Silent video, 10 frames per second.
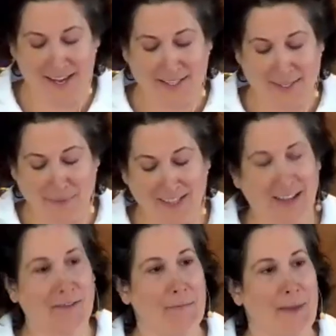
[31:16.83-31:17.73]
something
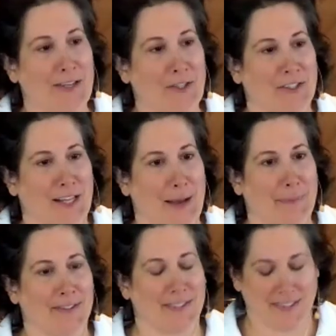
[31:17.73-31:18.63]
kind of magical
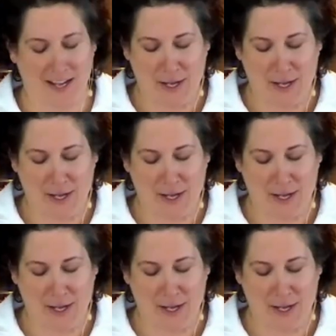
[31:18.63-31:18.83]
happens.